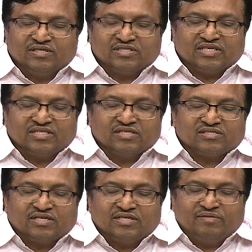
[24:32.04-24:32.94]

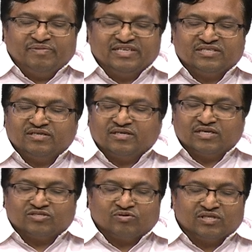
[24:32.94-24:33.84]
signals and imaging
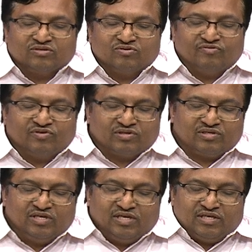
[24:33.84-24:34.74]
and so on and so forth.